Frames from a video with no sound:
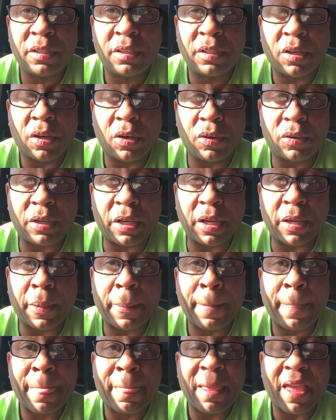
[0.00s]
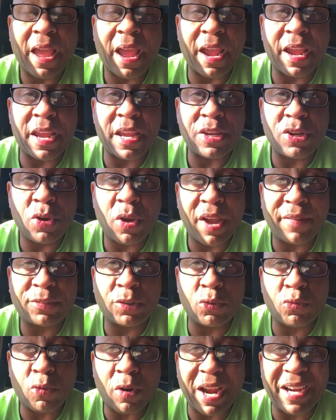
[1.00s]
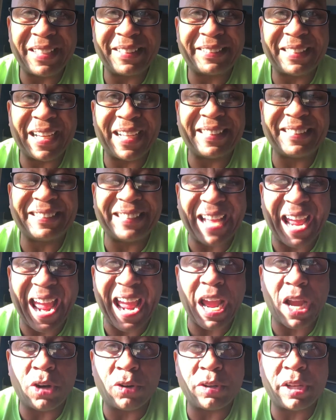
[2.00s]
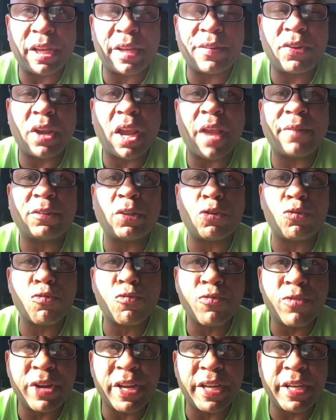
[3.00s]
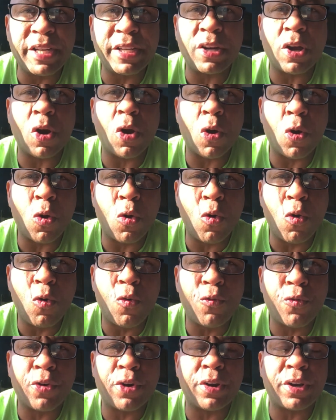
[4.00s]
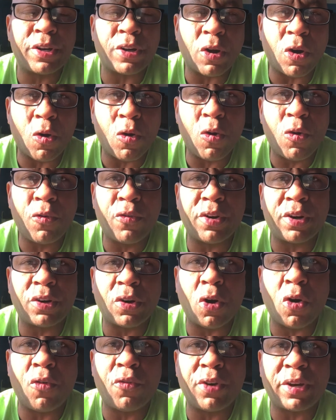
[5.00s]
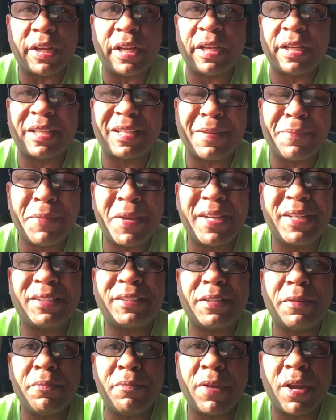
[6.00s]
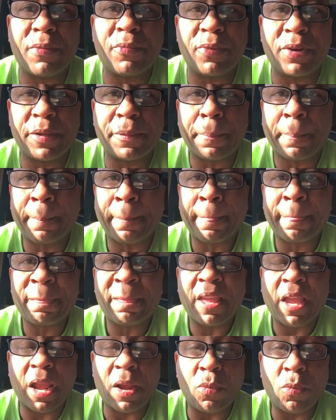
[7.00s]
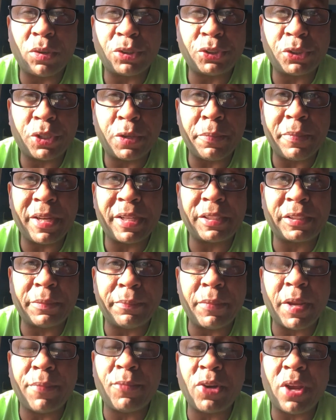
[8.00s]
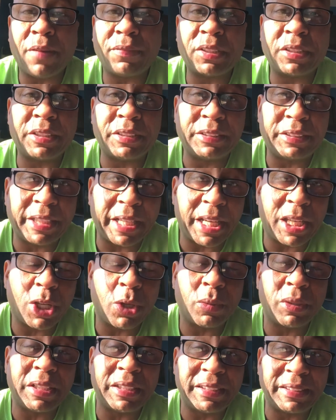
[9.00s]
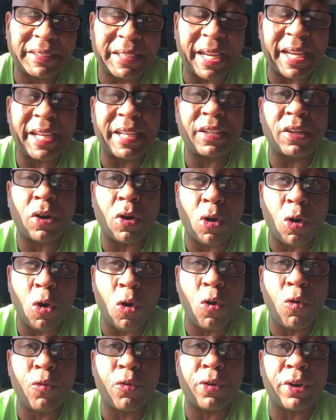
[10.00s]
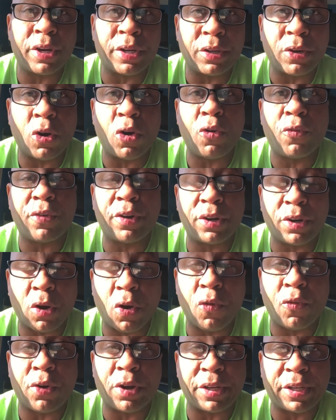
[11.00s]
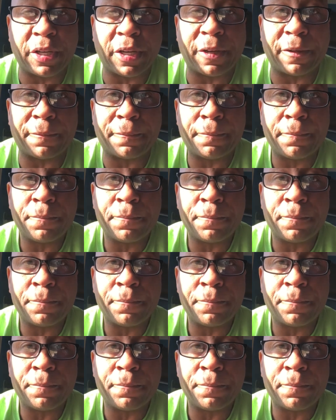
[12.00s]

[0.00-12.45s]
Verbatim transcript: Okay? And you have to write that down and you have to read it over and over and over again and commit it to memory. And once you commit it to memory, you have to continually say it over and over and over again.